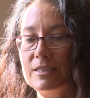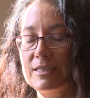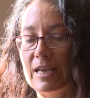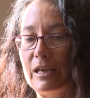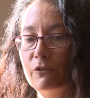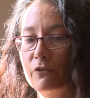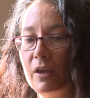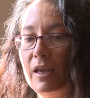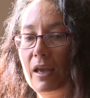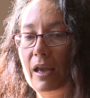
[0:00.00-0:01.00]
safe,
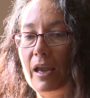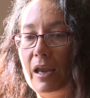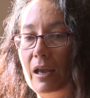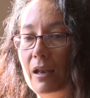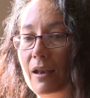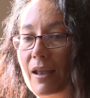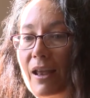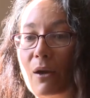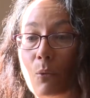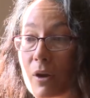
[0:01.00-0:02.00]
and
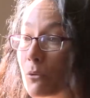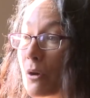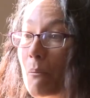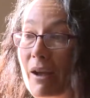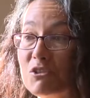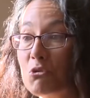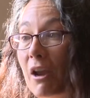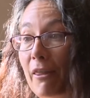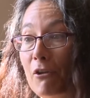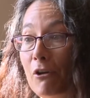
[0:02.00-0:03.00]
we would much
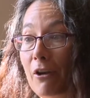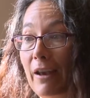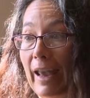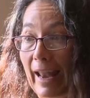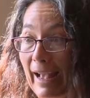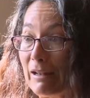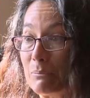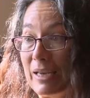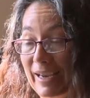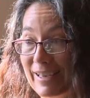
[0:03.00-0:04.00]
rather not
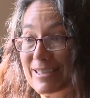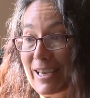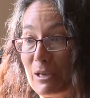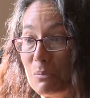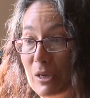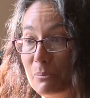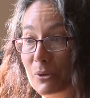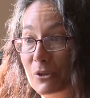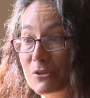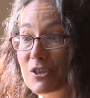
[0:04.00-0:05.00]
be asking
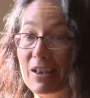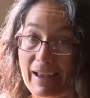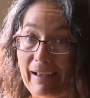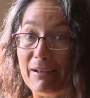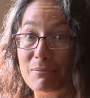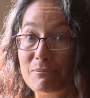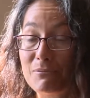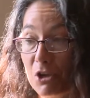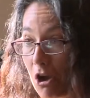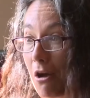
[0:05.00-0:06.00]
people to not
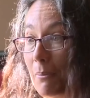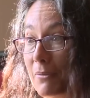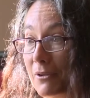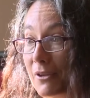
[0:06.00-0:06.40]
come.